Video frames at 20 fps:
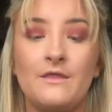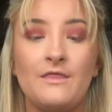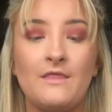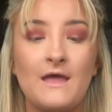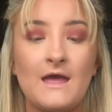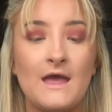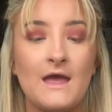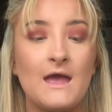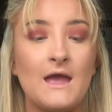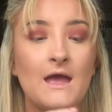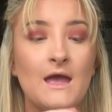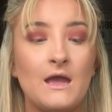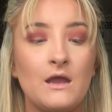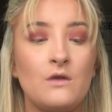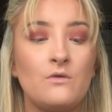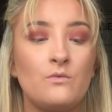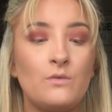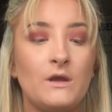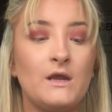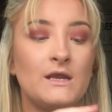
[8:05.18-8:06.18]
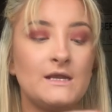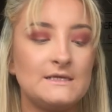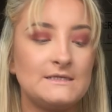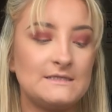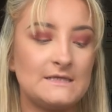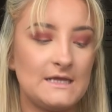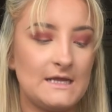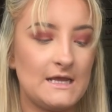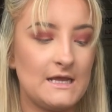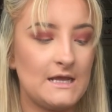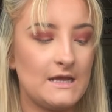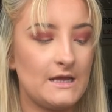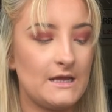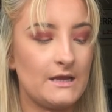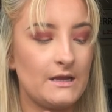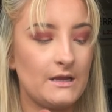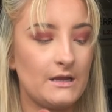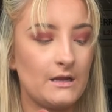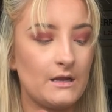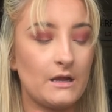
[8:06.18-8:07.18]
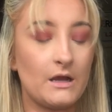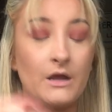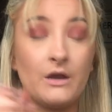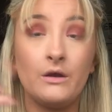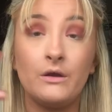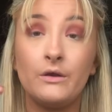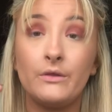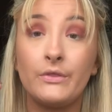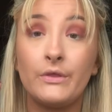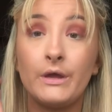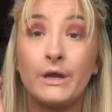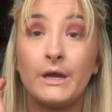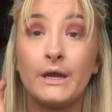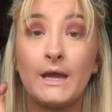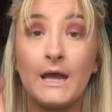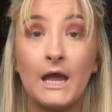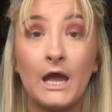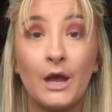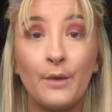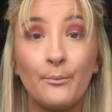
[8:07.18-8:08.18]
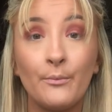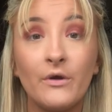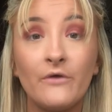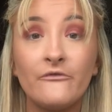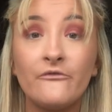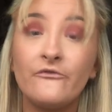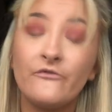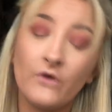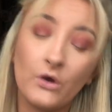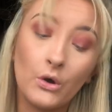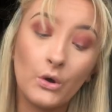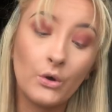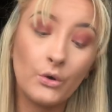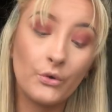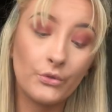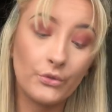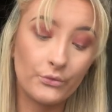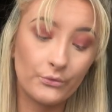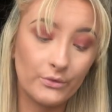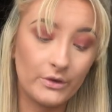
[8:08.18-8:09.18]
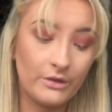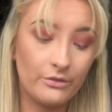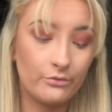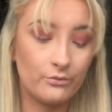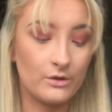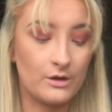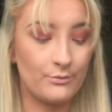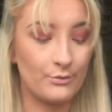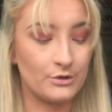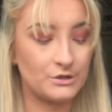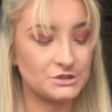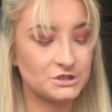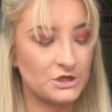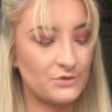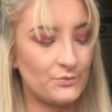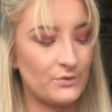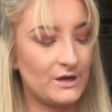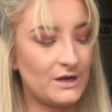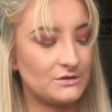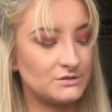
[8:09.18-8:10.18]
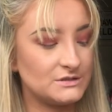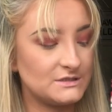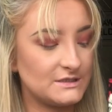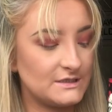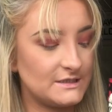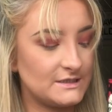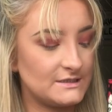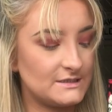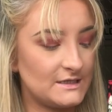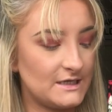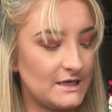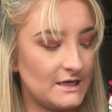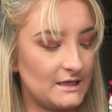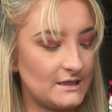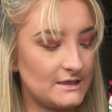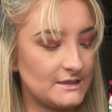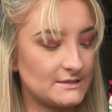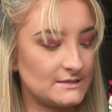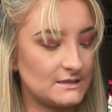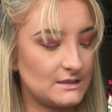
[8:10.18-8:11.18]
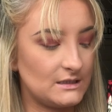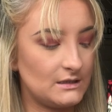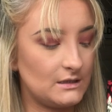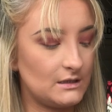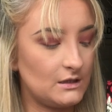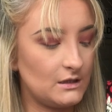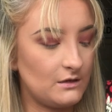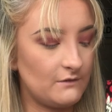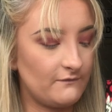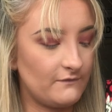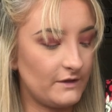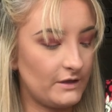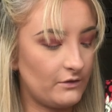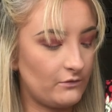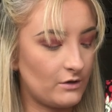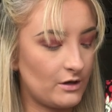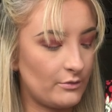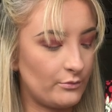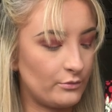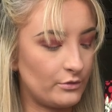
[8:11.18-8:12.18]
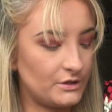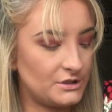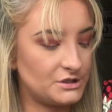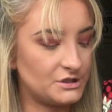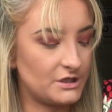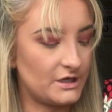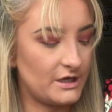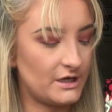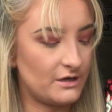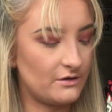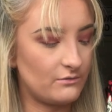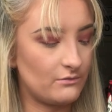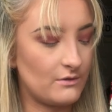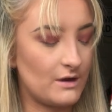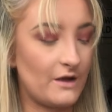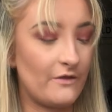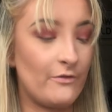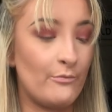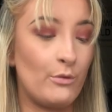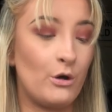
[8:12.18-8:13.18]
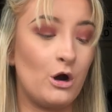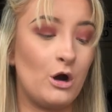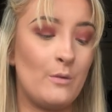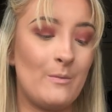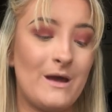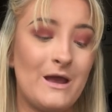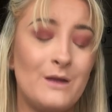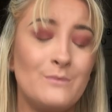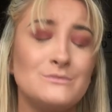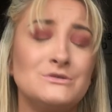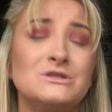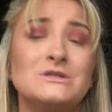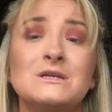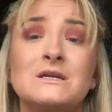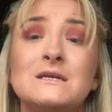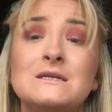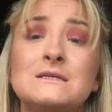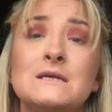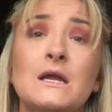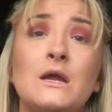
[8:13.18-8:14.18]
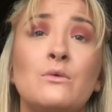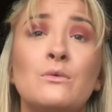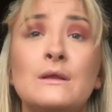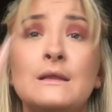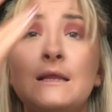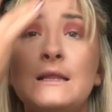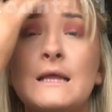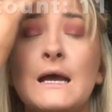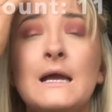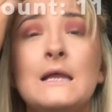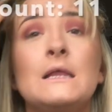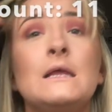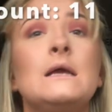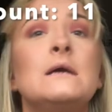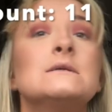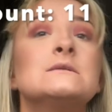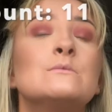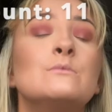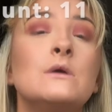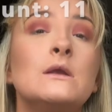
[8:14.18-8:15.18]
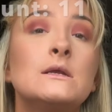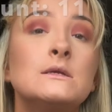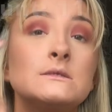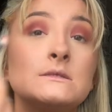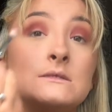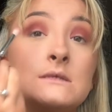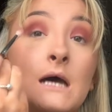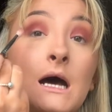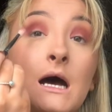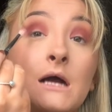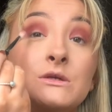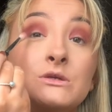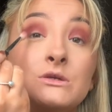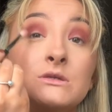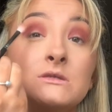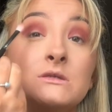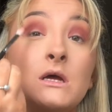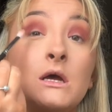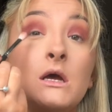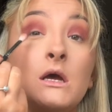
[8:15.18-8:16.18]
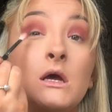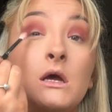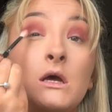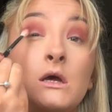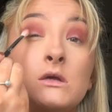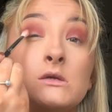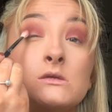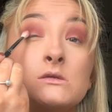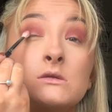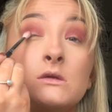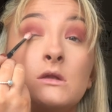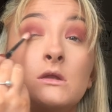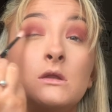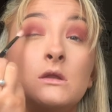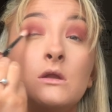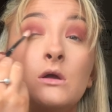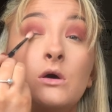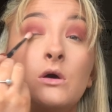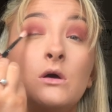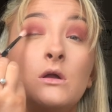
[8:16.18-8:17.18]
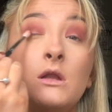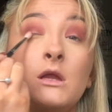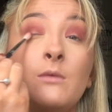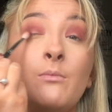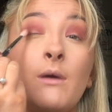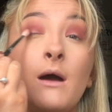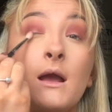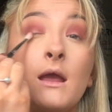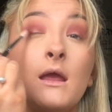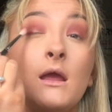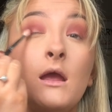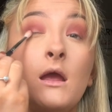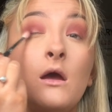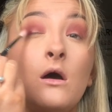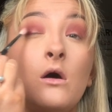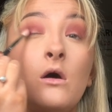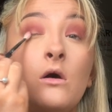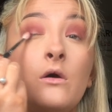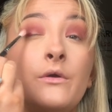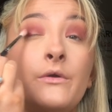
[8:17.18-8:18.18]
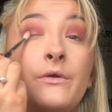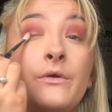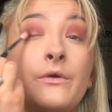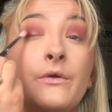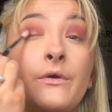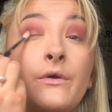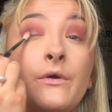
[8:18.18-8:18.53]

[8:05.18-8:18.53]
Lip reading: And then we're gonna take another M433 brush and we're now just gonna take this lovely cranberry shade right at the bottom, and I'm just gonna take it really lightly because I'm gonna start just slowly packing it on,